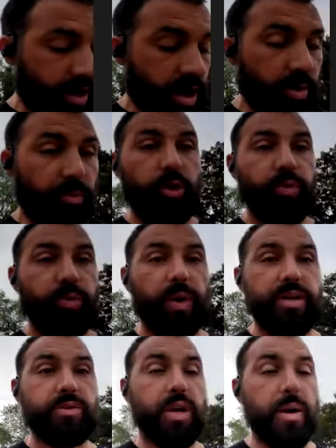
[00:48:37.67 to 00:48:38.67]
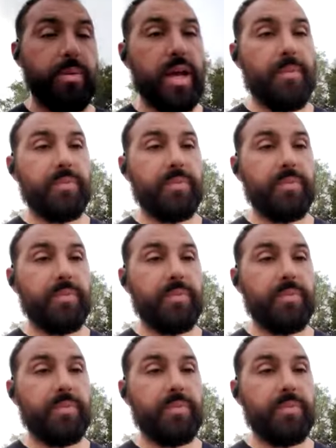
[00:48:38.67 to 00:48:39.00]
Push press are coming up in